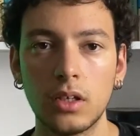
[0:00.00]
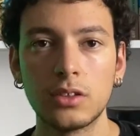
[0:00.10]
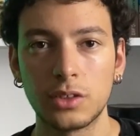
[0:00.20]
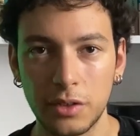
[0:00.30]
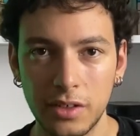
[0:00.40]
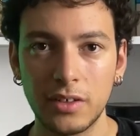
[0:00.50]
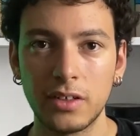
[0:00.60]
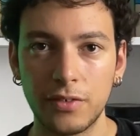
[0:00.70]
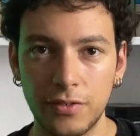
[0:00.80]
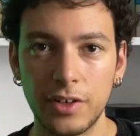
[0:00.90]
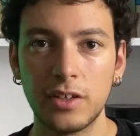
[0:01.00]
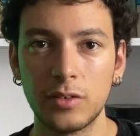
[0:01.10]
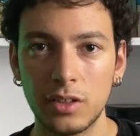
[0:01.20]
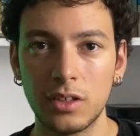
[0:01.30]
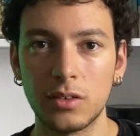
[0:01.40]
So here are the
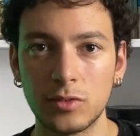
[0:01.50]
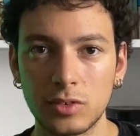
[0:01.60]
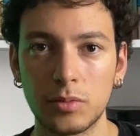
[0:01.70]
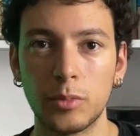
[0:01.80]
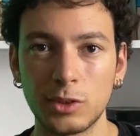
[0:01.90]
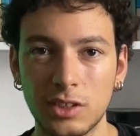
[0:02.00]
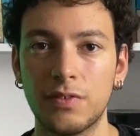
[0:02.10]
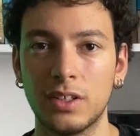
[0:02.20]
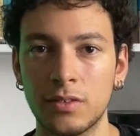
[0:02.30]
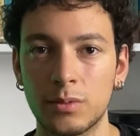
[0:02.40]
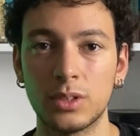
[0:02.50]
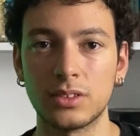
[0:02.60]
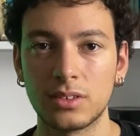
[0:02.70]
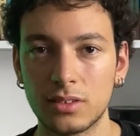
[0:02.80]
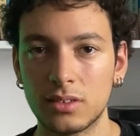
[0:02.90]
frequently used, most effective
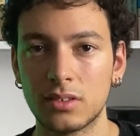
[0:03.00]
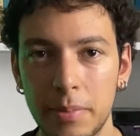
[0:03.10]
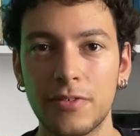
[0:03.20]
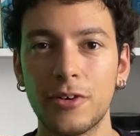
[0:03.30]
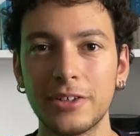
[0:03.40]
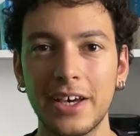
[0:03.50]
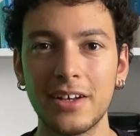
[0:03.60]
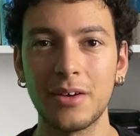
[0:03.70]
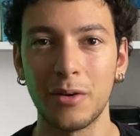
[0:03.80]
ones. But before that,